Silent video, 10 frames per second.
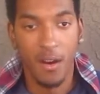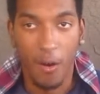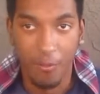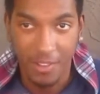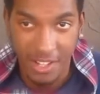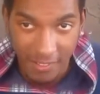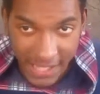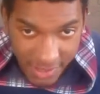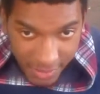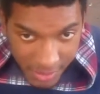Hopefully the
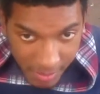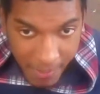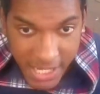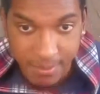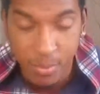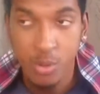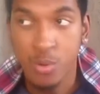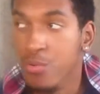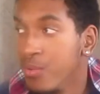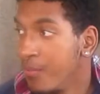Lakers can make a
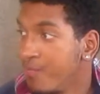move.